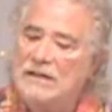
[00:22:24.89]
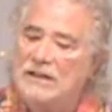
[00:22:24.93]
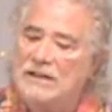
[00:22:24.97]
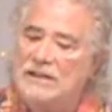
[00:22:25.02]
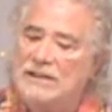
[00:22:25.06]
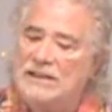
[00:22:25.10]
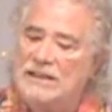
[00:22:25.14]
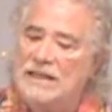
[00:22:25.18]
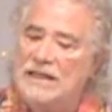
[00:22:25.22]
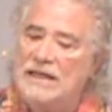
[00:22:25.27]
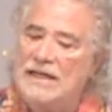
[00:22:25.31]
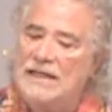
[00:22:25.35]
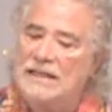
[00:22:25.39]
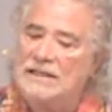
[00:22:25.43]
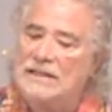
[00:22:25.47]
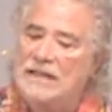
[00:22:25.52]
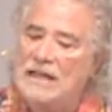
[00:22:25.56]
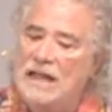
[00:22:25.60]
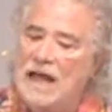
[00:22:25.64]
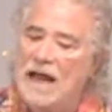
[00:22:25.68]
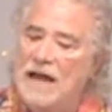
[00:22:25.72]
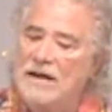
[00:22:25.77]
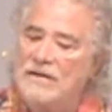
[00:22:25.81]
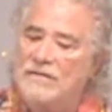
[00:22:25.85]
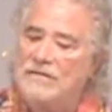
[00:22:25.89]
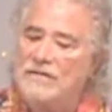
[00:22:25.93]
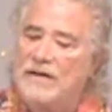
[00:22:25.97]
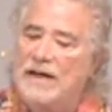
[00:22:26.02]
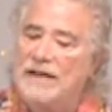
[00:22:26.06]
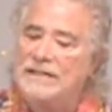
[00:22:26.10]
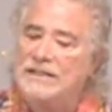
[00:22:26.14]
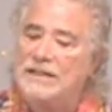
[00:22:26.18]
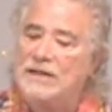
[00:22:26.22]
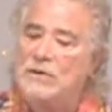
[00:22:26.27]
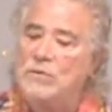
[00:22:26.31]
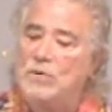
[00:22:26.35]
to see his
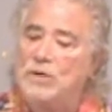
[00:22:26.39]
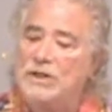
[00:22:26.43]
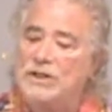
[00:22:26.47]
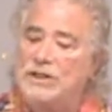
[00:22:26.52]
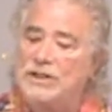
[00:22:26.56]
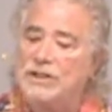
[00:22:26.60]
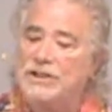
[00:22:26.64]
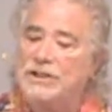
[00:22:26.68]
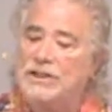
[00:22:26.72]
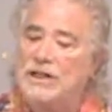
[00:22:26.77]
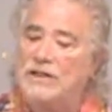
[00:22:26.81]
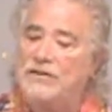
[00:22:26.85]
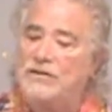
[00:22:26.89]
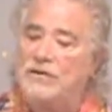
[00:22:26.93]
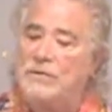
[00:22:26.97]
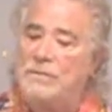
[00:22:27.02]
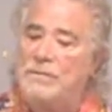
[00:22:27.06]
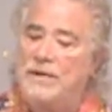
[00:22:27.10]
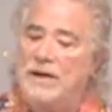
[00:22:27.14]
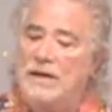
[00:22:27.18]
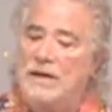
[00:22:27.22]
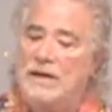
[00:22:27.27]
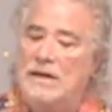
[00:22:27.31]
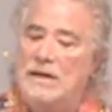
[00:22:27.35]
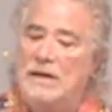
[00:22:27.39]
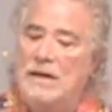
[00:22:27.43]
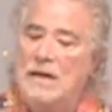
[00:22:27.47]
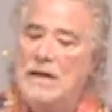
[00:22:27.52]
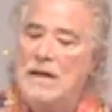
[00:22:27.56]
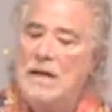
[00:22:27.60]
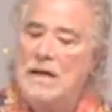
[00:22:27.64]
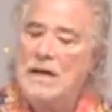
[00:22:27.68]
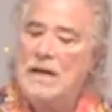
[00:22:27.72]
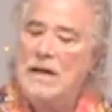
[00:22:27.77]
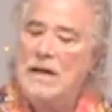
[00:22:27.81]
life as he wishes it to be,